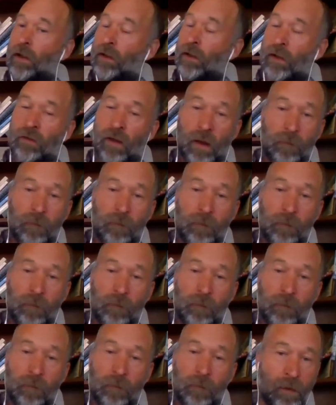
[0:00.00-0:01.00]

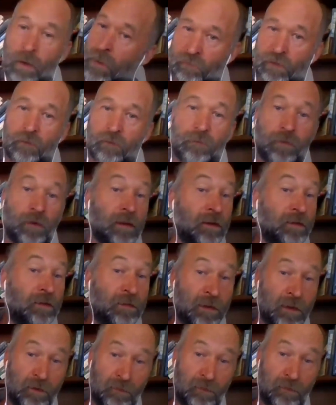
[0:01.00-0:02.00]
I'm going to commit myself
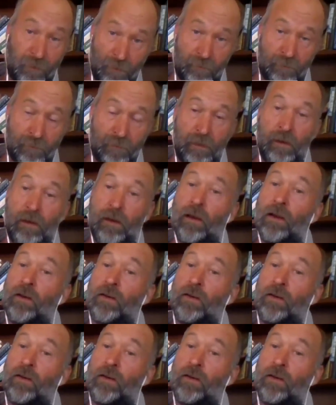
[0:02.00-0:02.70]
for this season